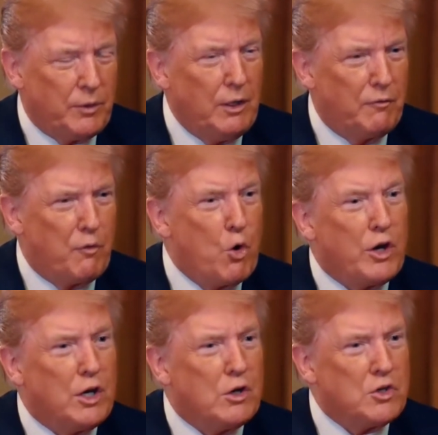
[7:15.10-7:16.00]
in
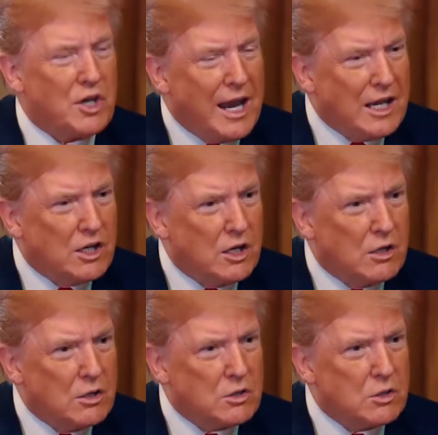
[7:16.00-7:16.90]
4 years, 8
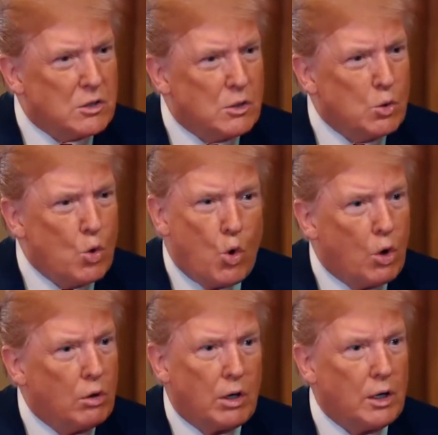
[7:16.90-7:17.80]
years,
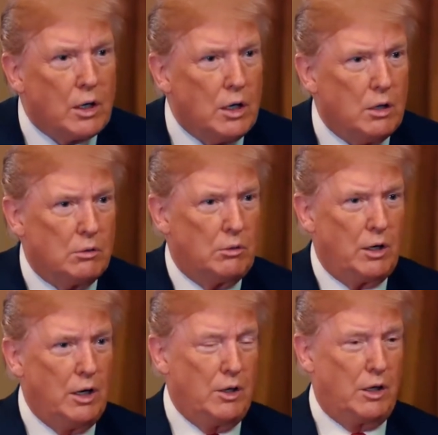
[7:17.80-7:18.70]
or, you know, in